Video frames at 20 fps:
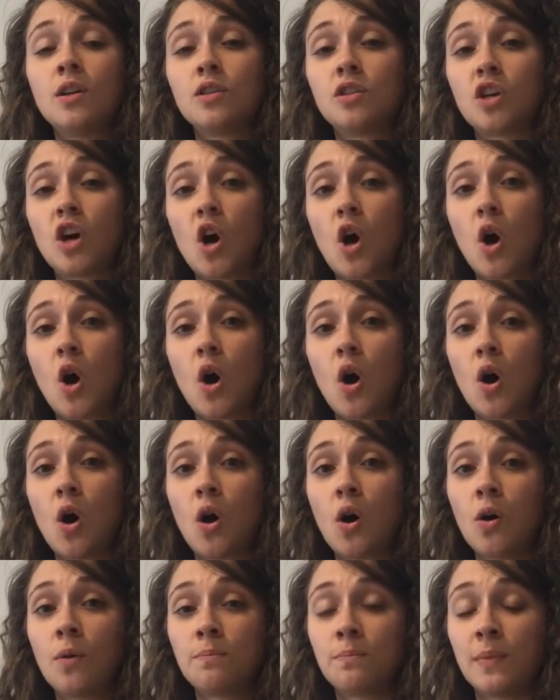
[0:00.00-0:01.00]

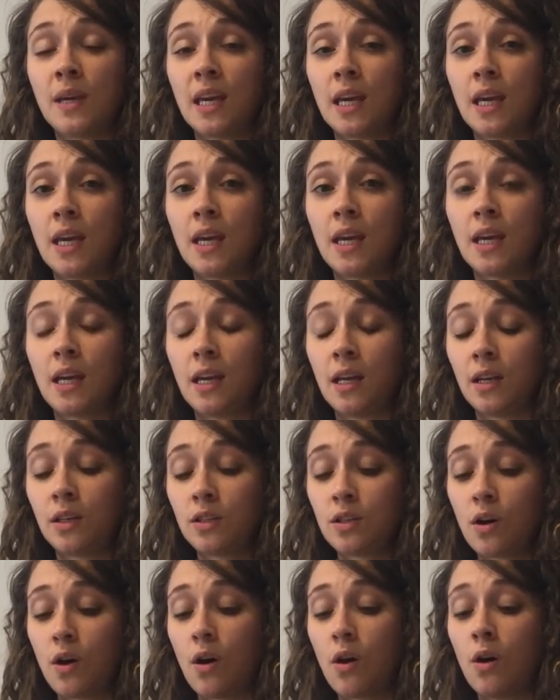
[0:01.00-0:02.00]
do, mi,
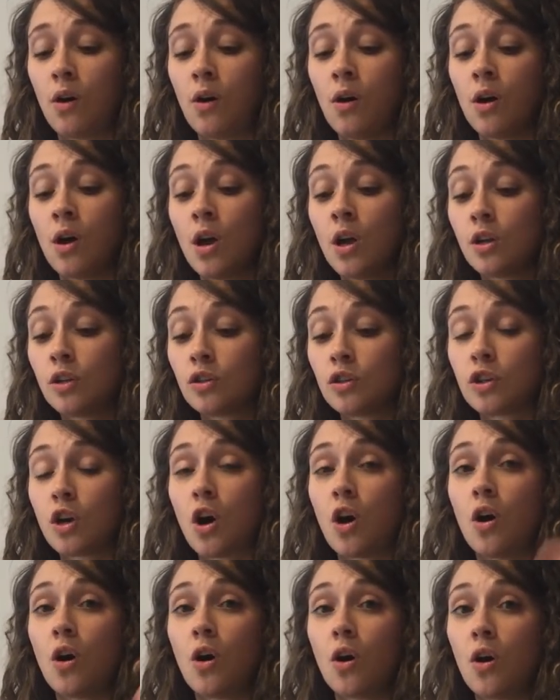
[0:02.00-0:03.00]
do,
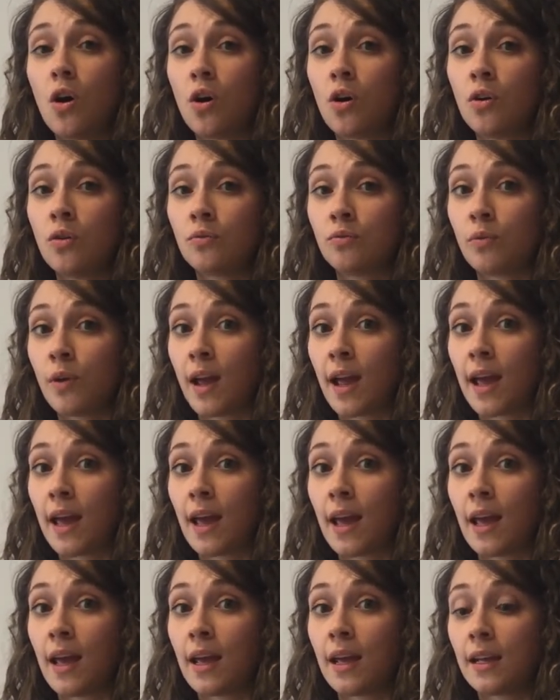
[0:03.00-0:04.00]
do,
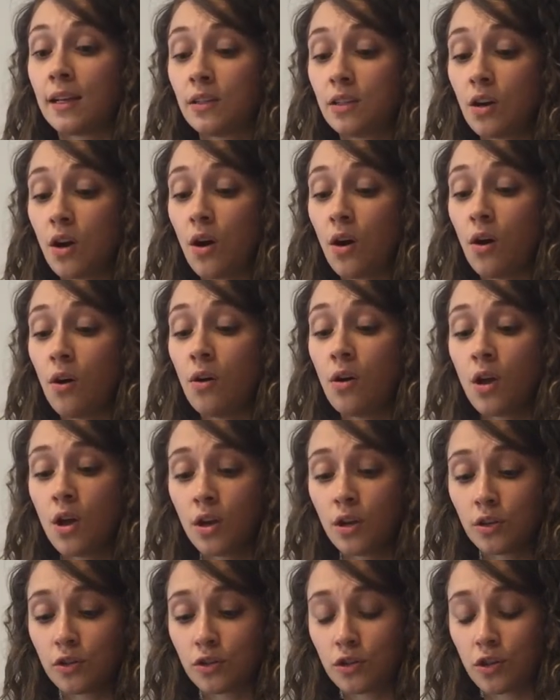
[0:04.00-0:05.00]
re, do,
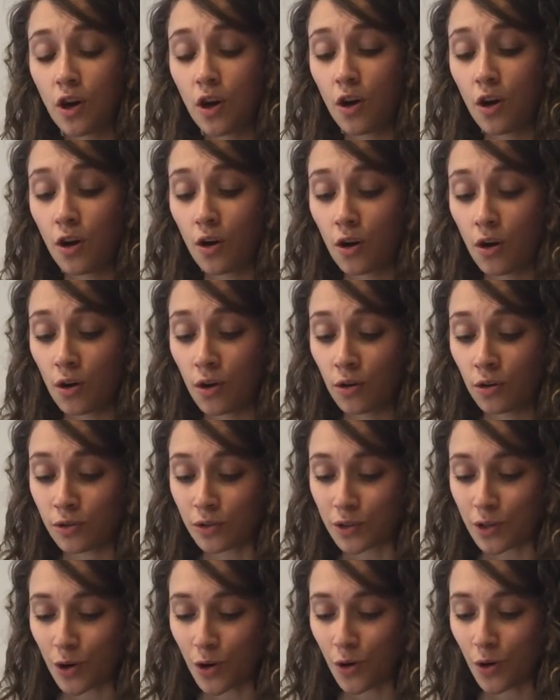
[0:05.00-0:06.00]
do,
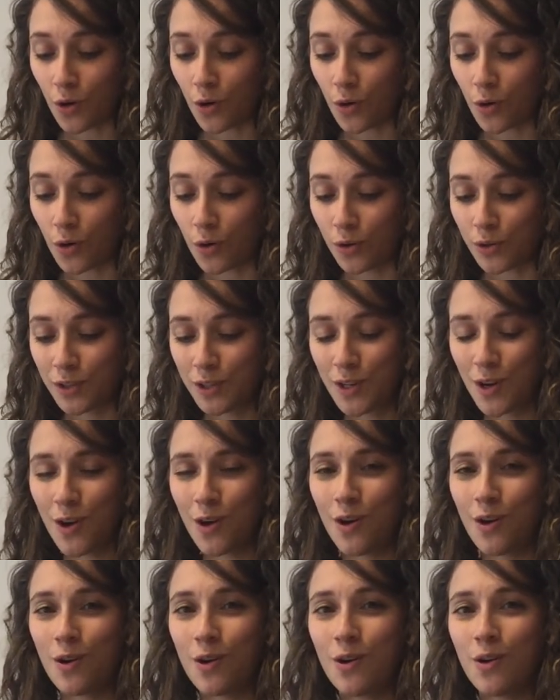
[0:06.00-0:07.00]
do,
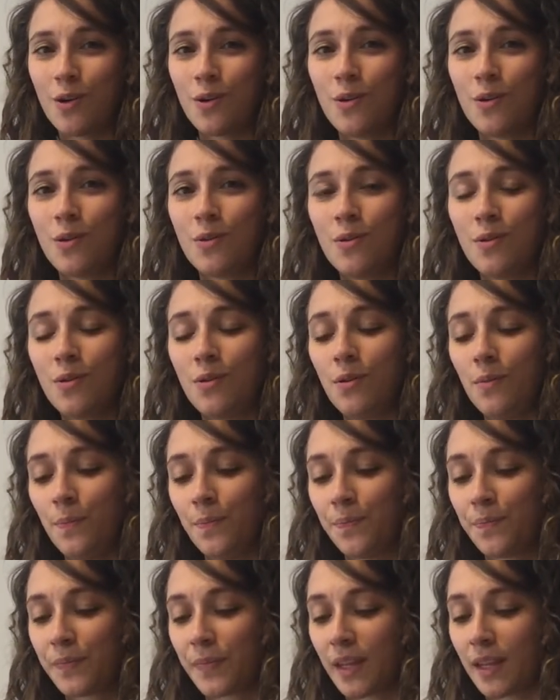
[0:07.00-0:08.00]
do.
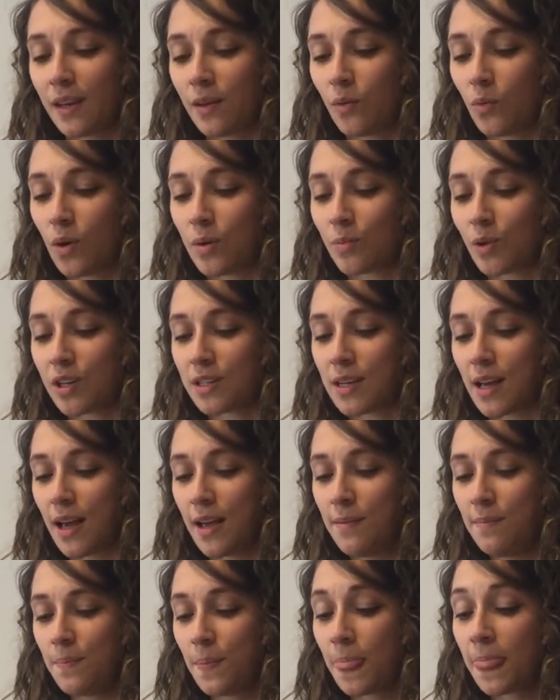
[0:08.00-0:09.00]
One more
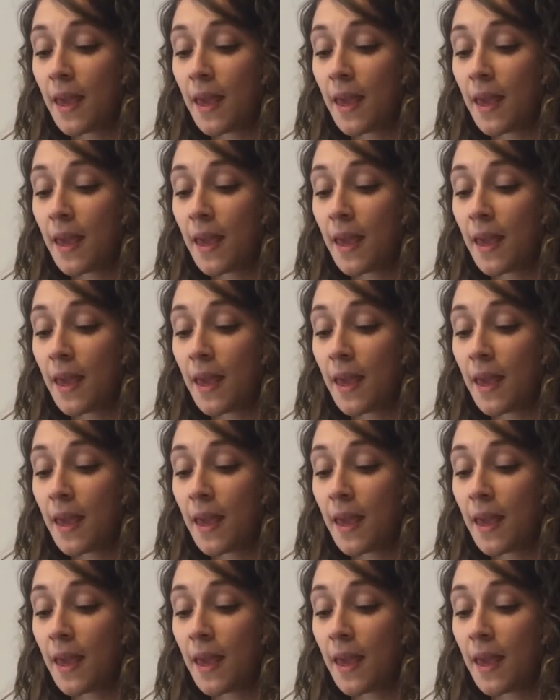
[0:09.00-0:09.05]
time.